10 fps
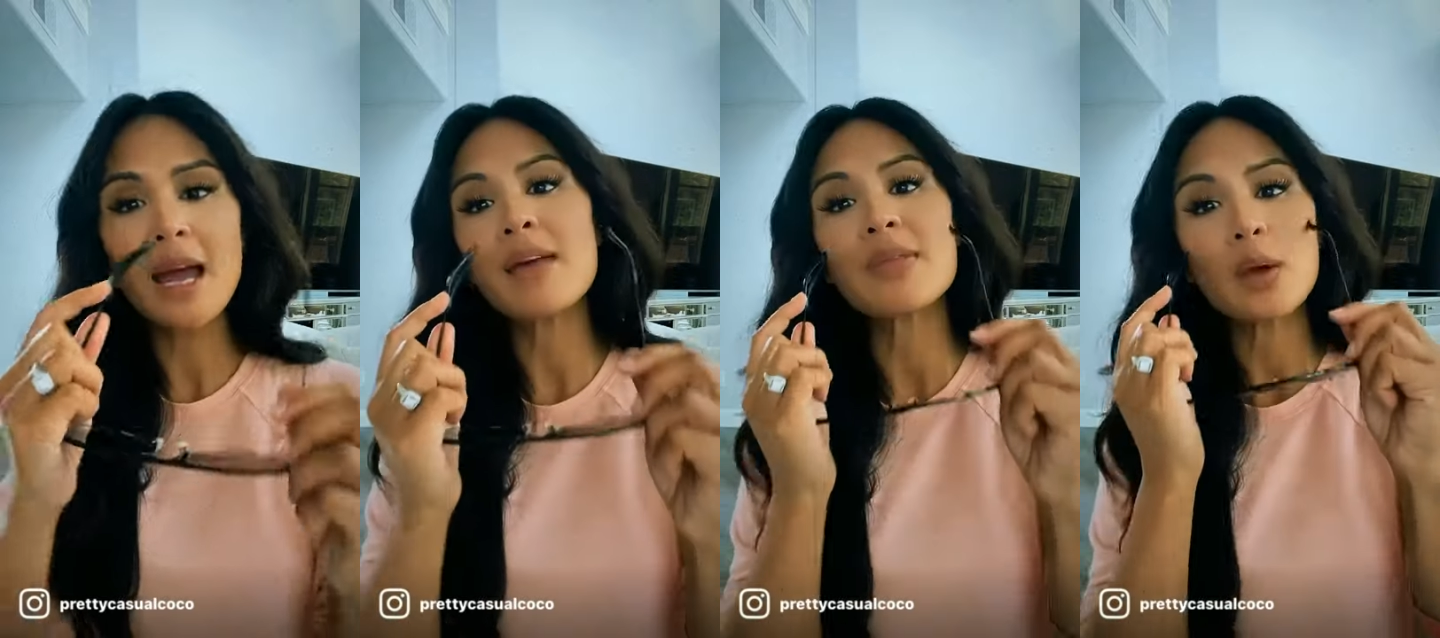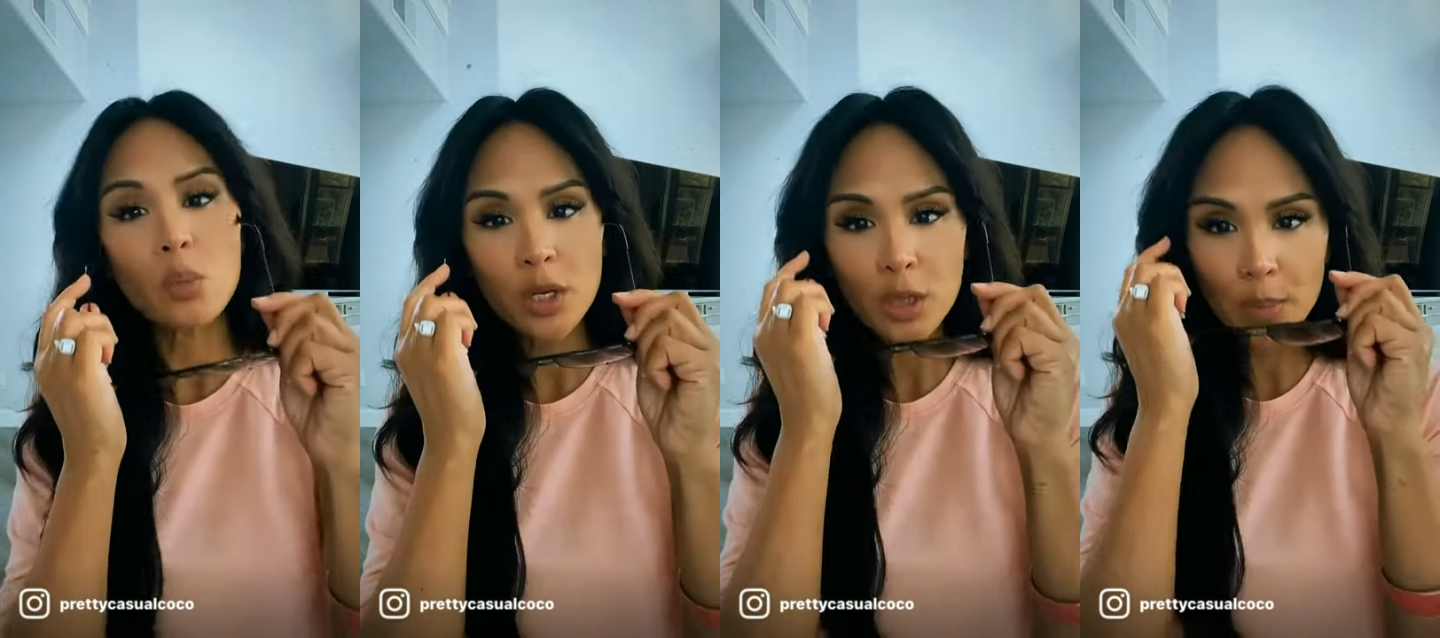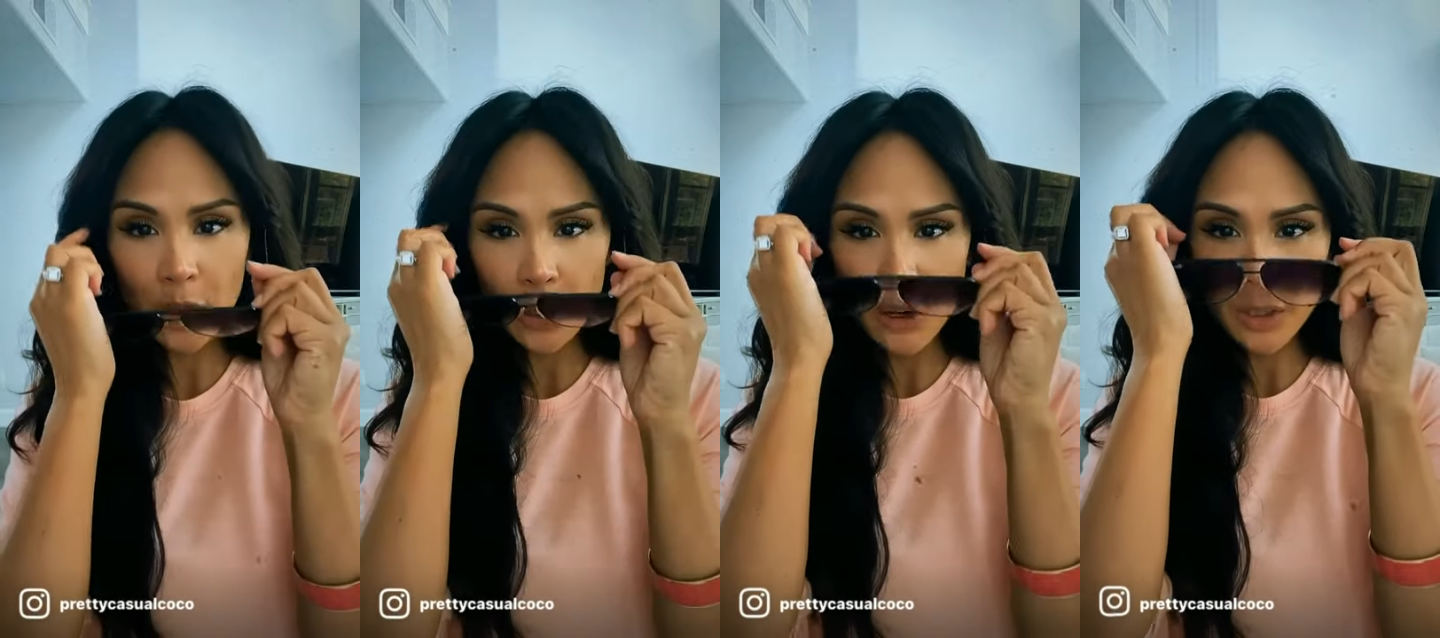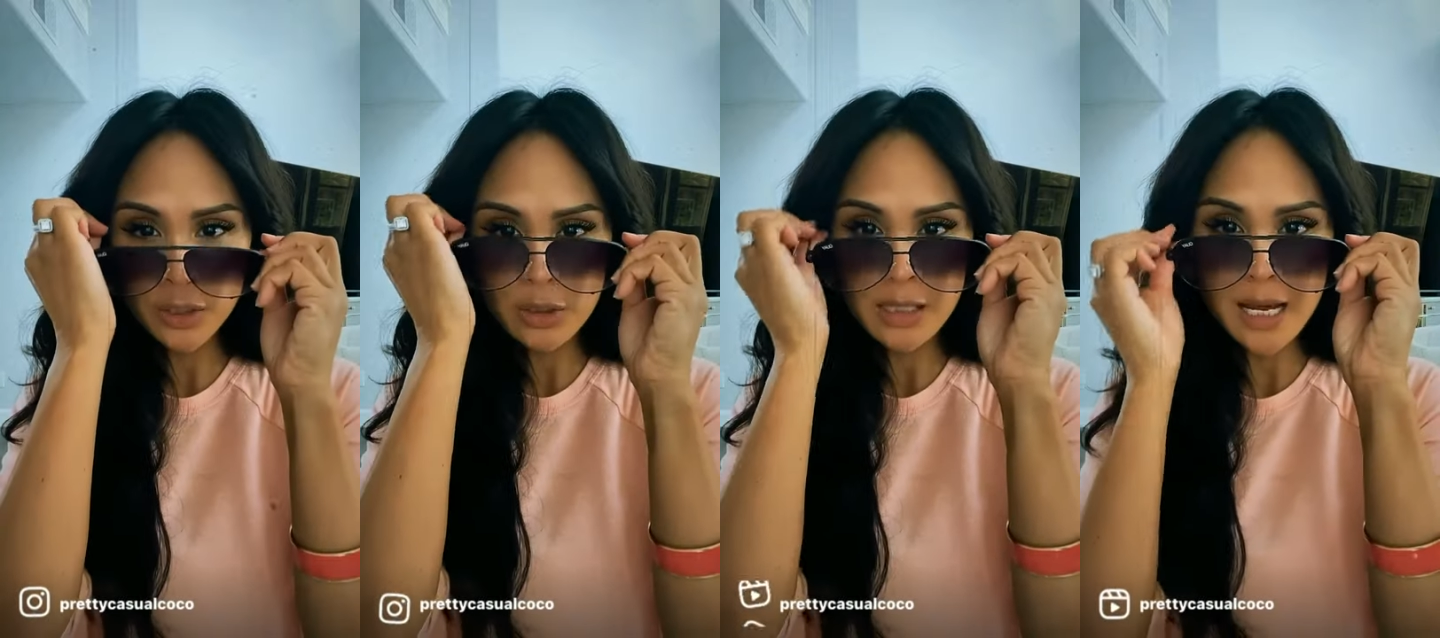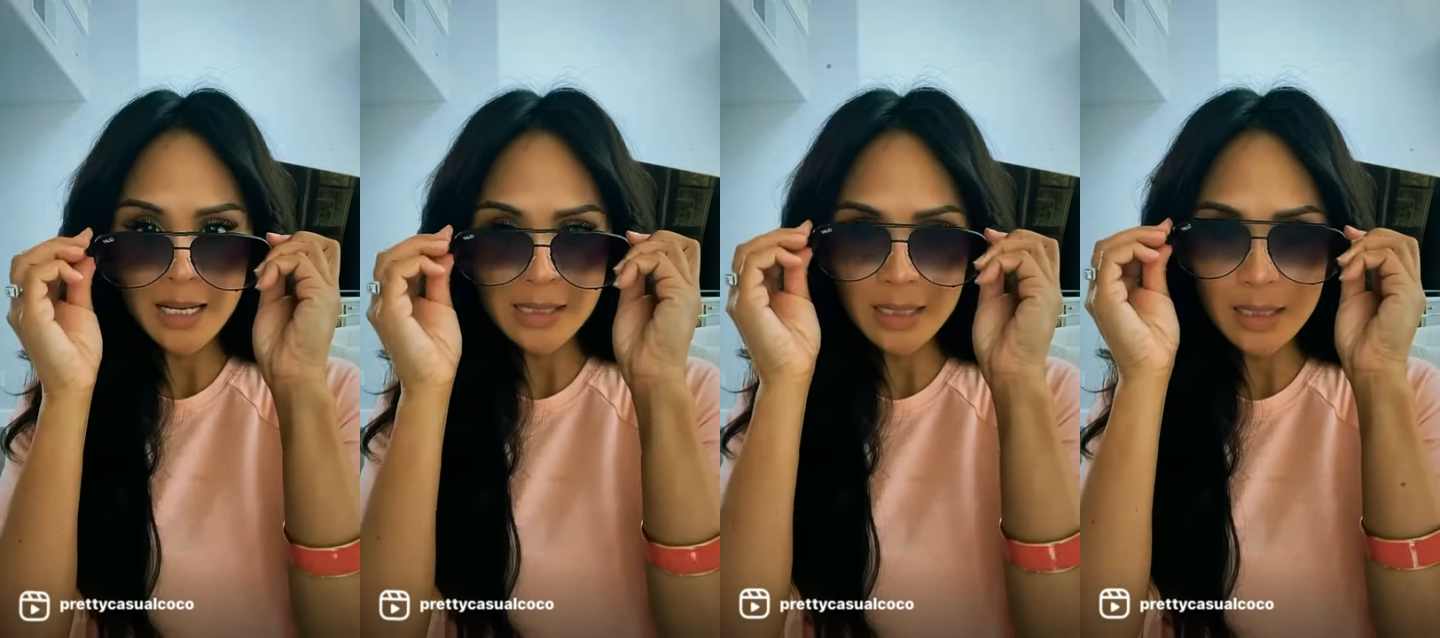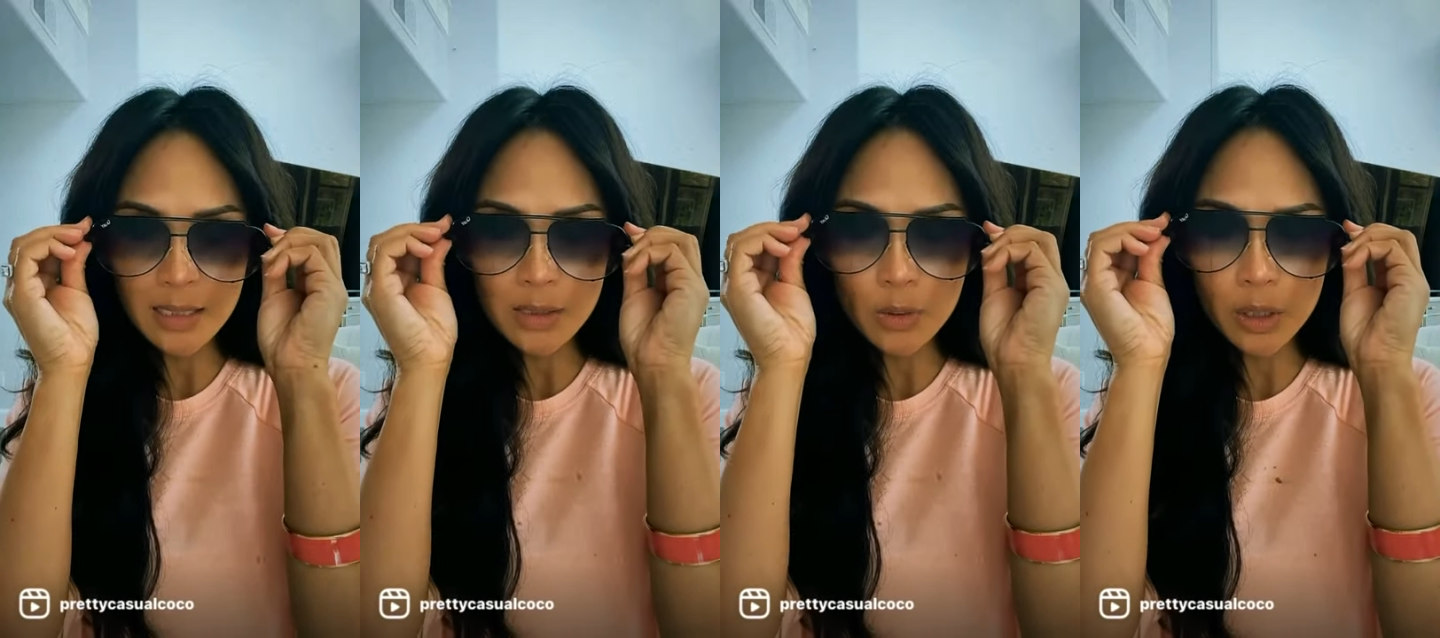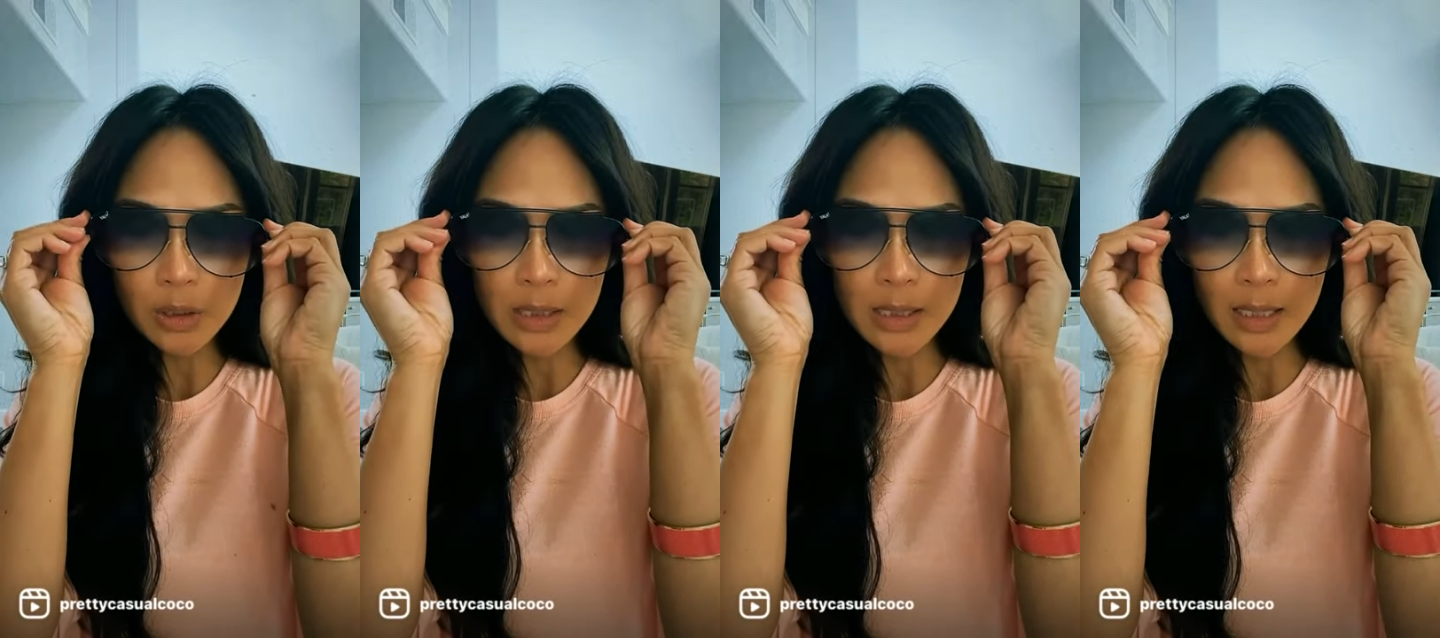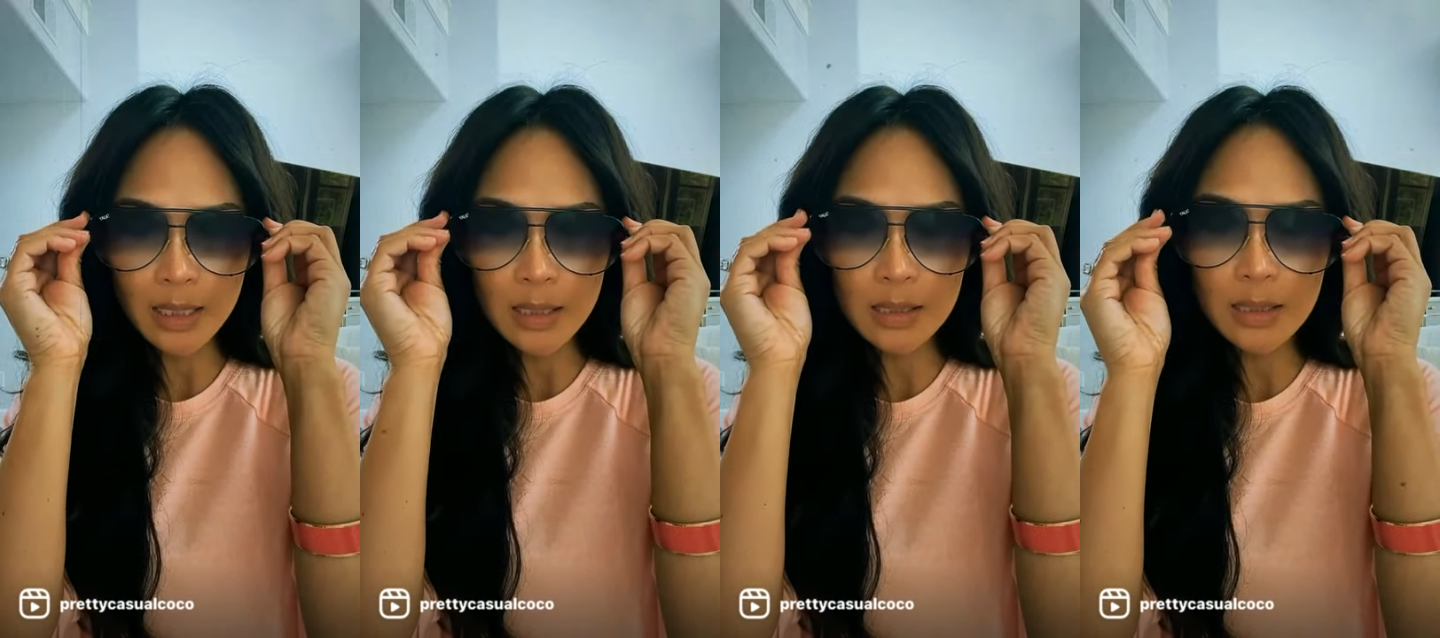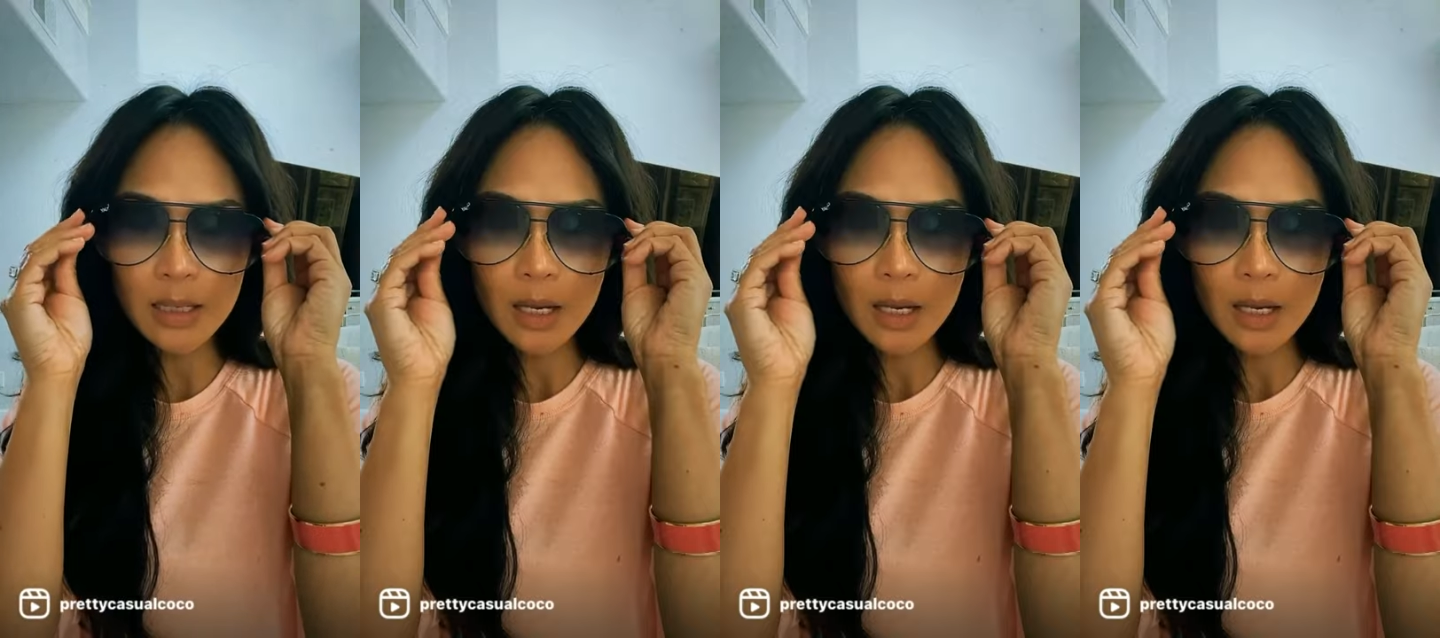And then when you put on your glasses or your sunnies,